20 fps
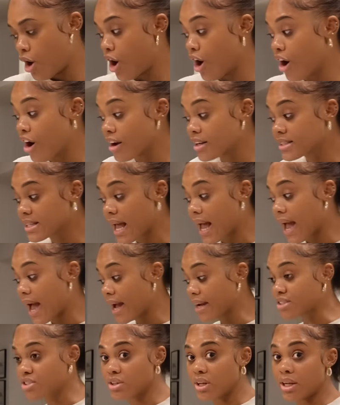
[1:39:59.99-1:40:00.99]
Hers, I
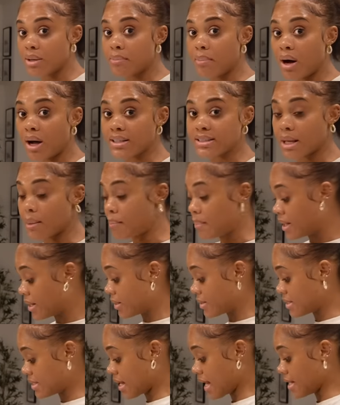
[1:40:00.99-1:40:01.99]
actually bought a
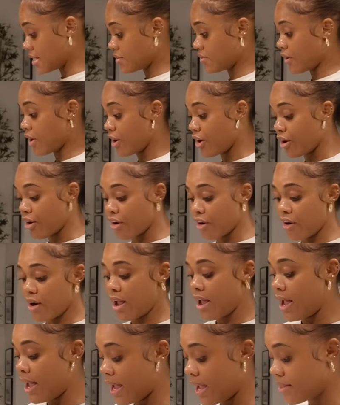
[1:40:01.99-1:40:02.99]
bigger size for her
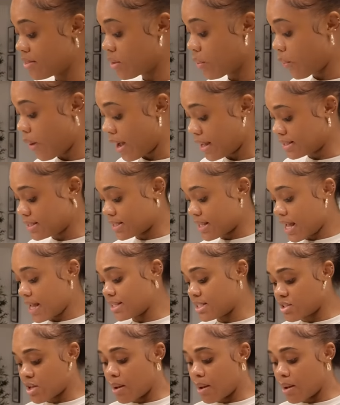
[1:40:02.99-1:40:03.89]
in the white size.